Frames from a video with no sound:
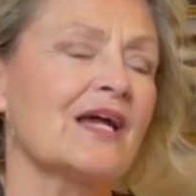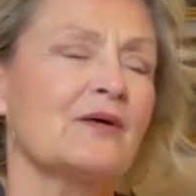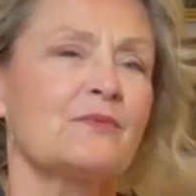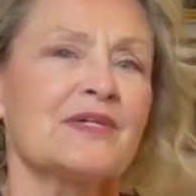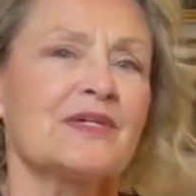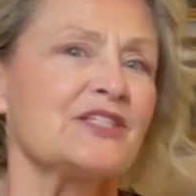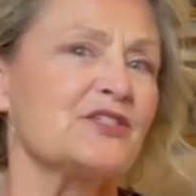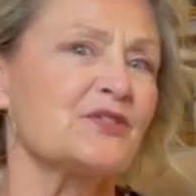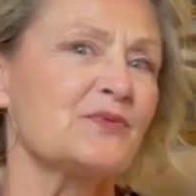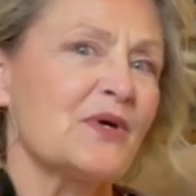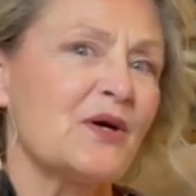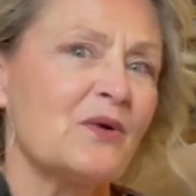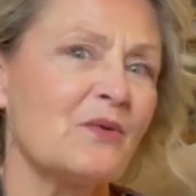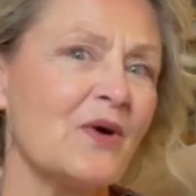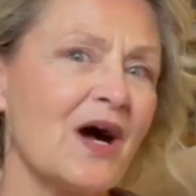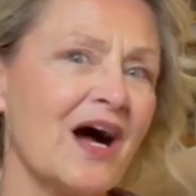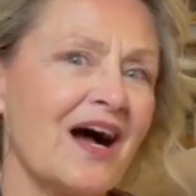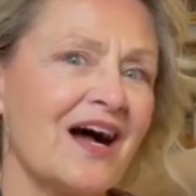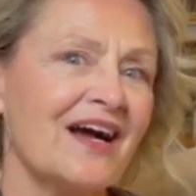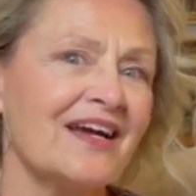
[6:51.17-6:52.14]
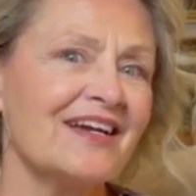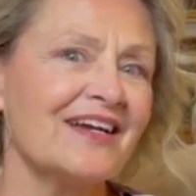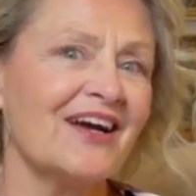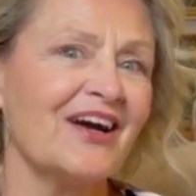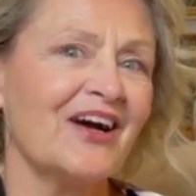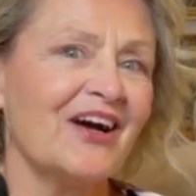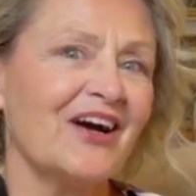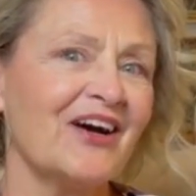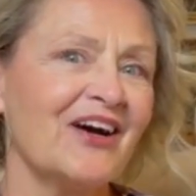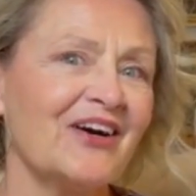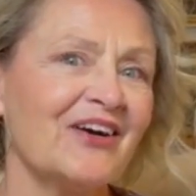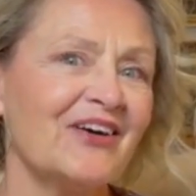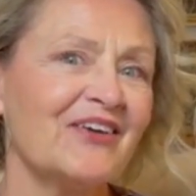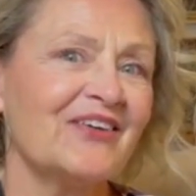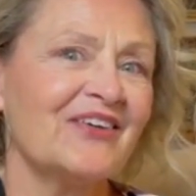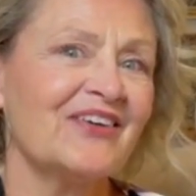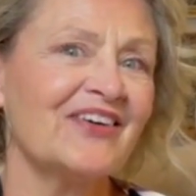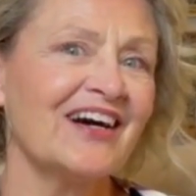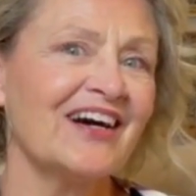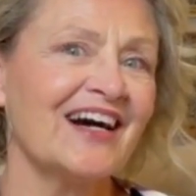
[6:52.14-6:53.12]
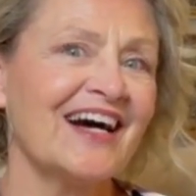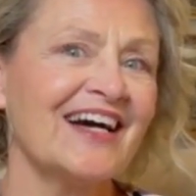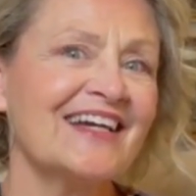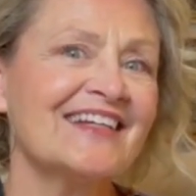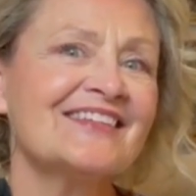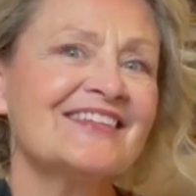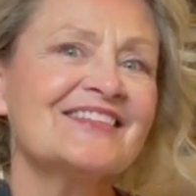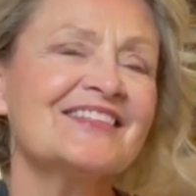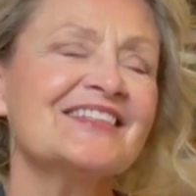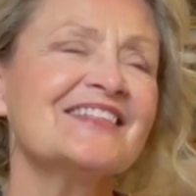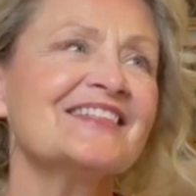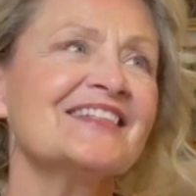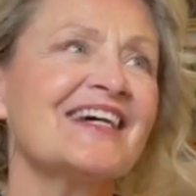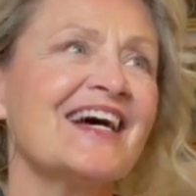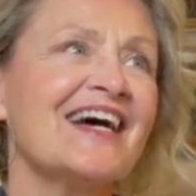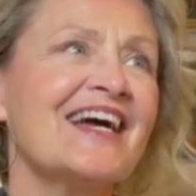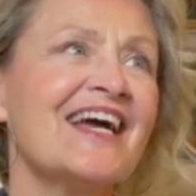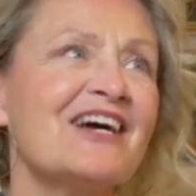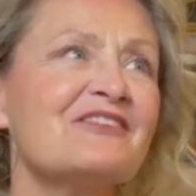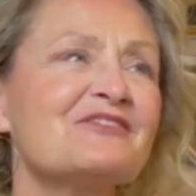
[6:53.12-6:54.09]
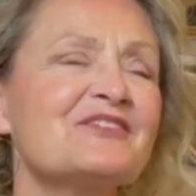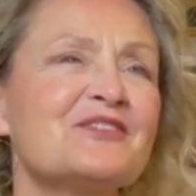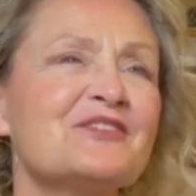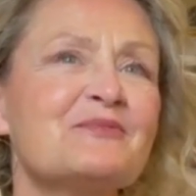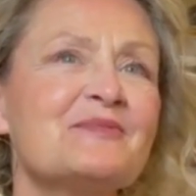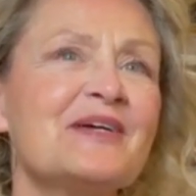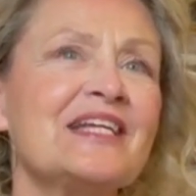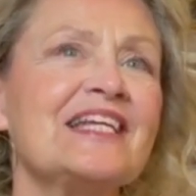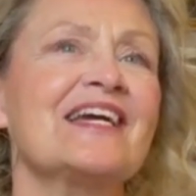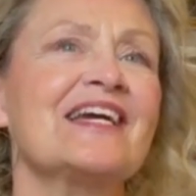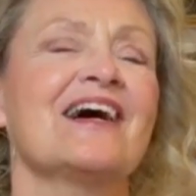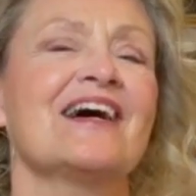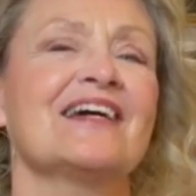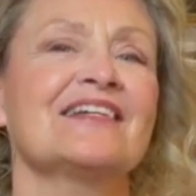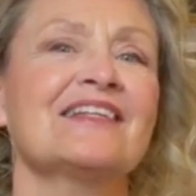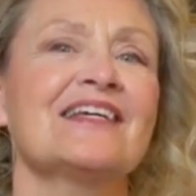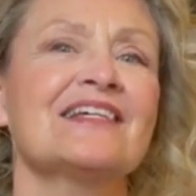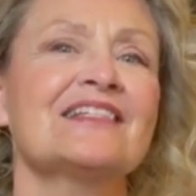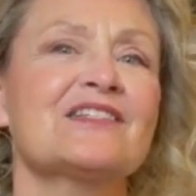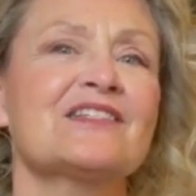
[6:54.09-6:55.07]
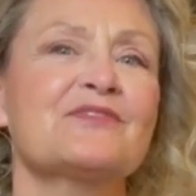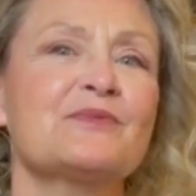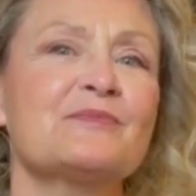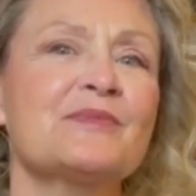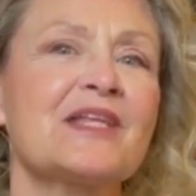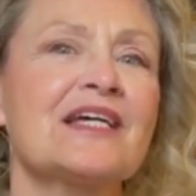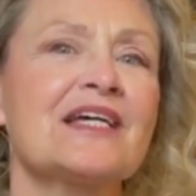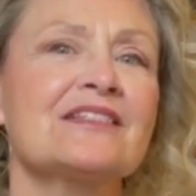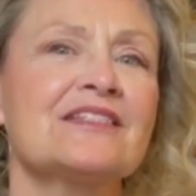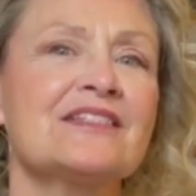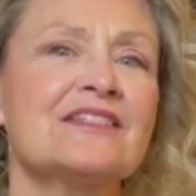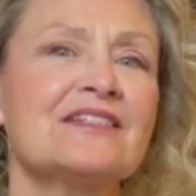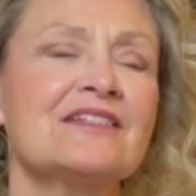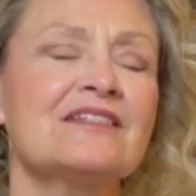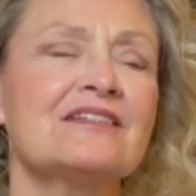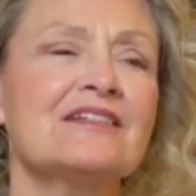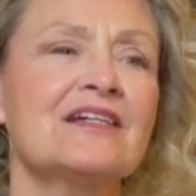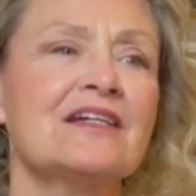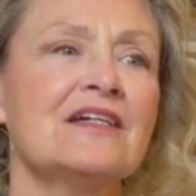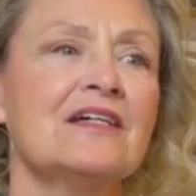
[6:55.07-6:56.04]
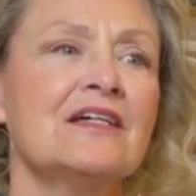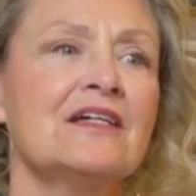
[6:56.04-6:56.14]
went to Ohio. I have so many highlights from last year.